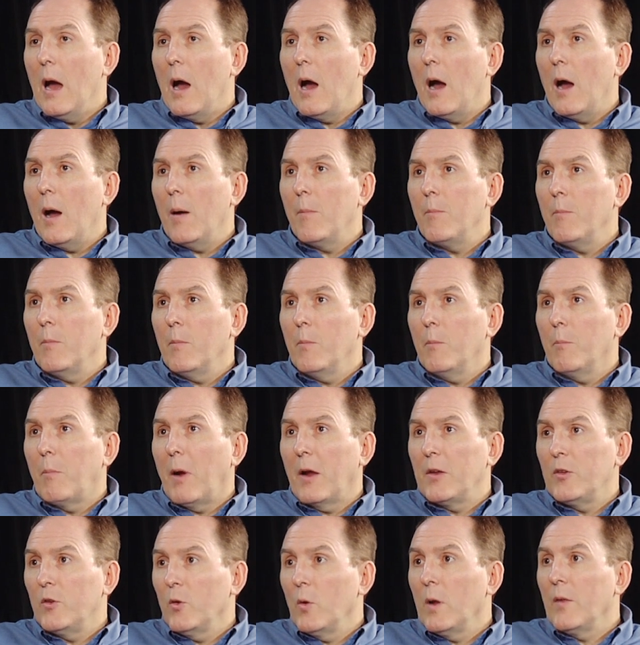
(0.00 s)
Um,
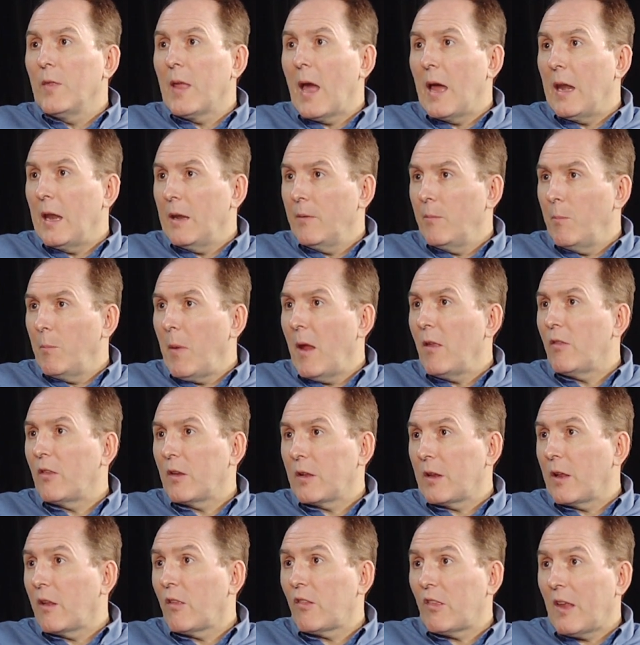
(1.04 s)
by doing that, it
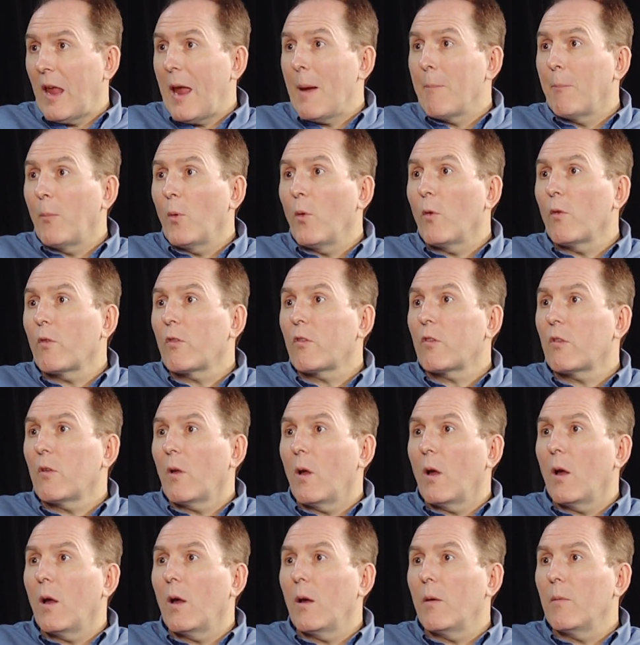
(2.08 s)
basically samples.
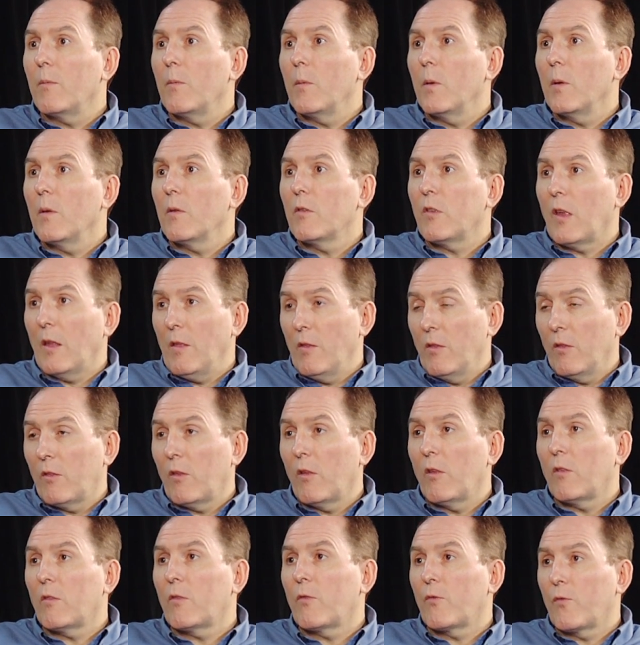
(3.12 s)
Uh,
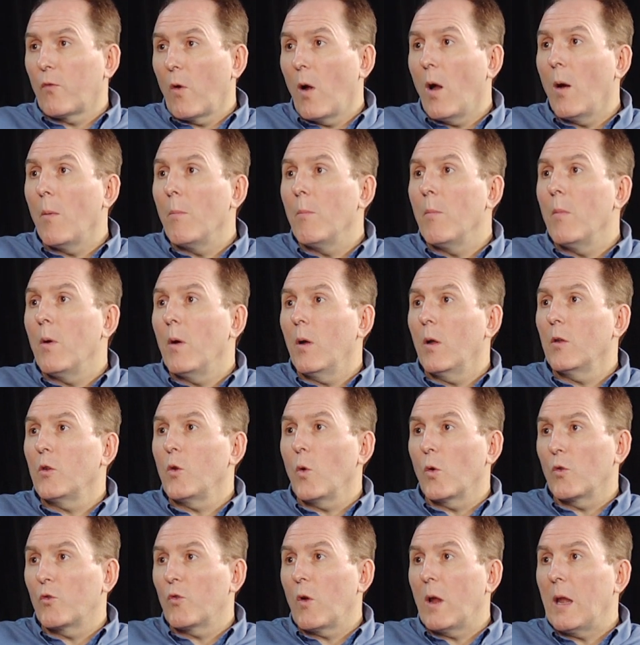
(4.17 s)
sentences from
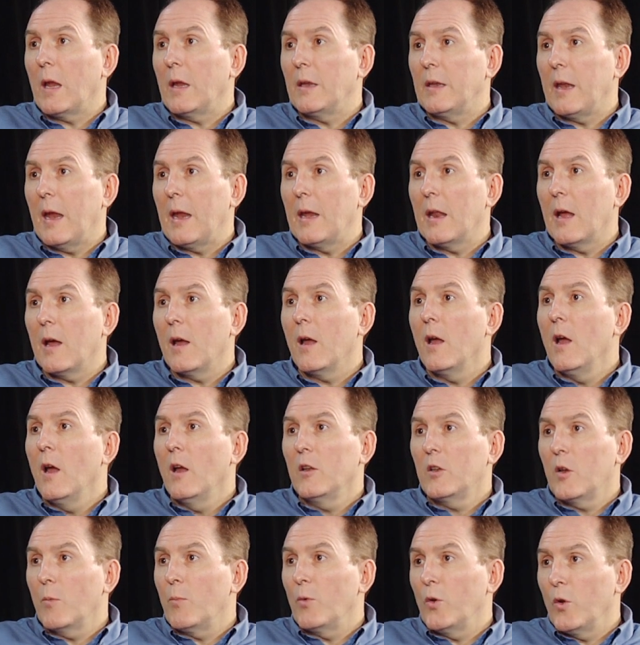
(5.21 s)
your training data
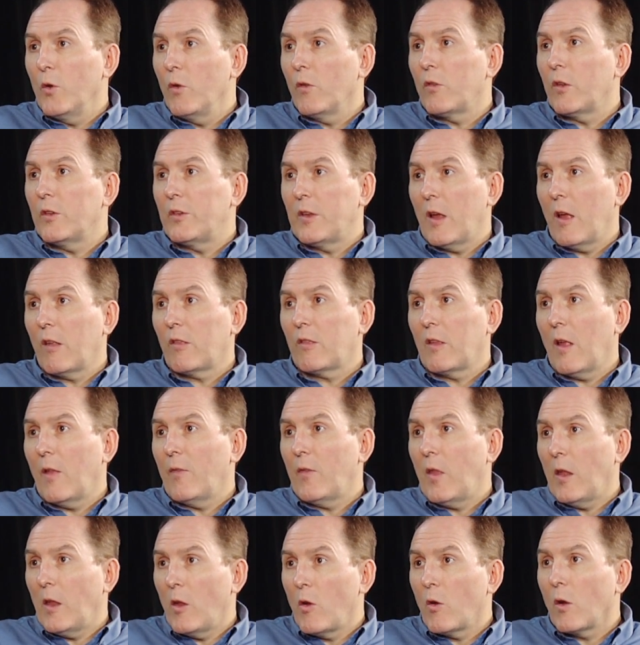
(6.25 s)
to produce a test
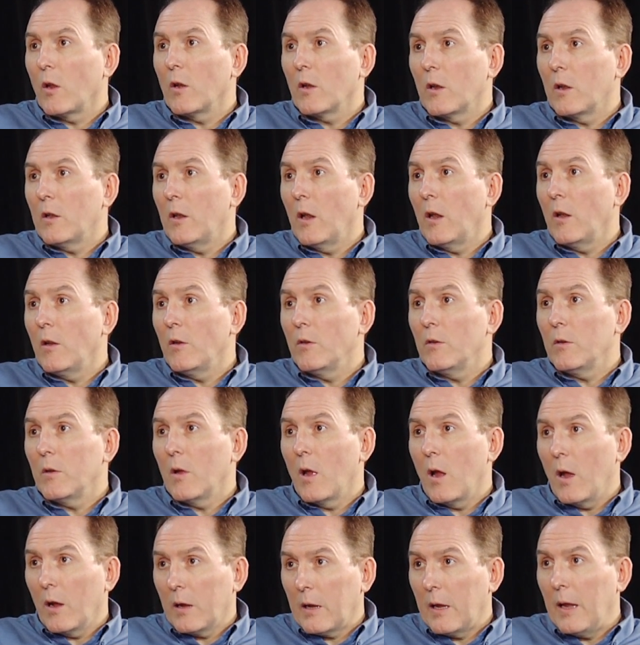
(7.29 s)
set that you can continue,
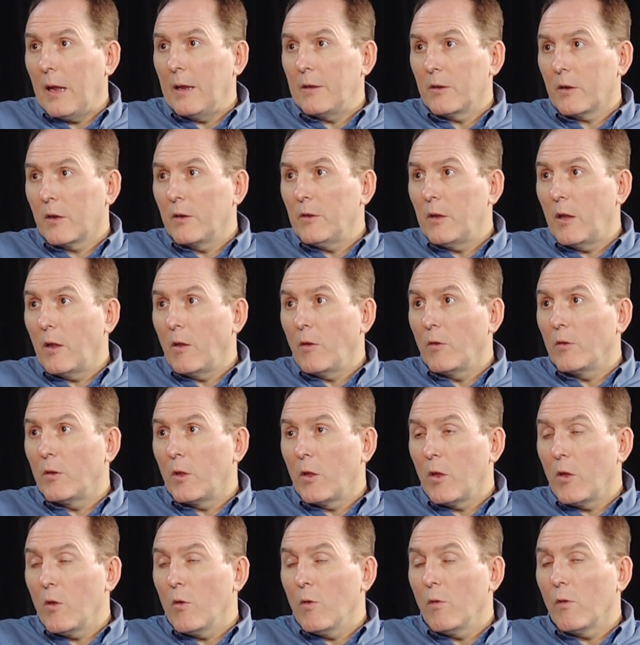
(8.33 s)
uh, can continue
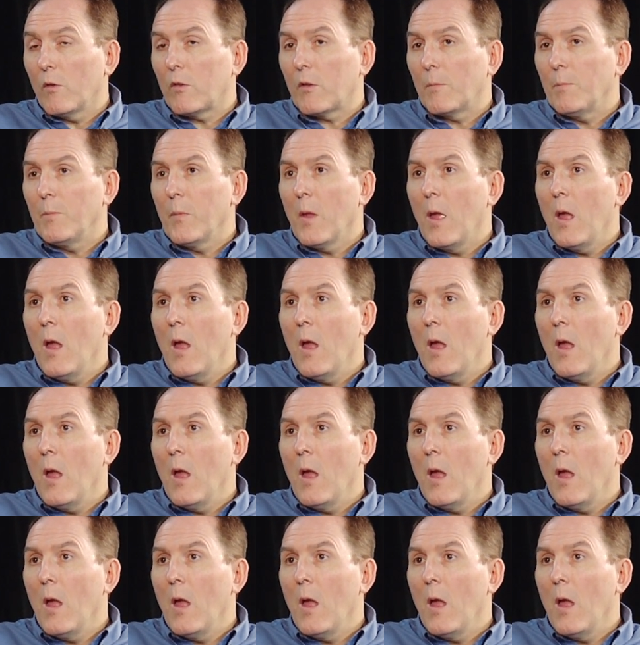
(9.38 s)
to use.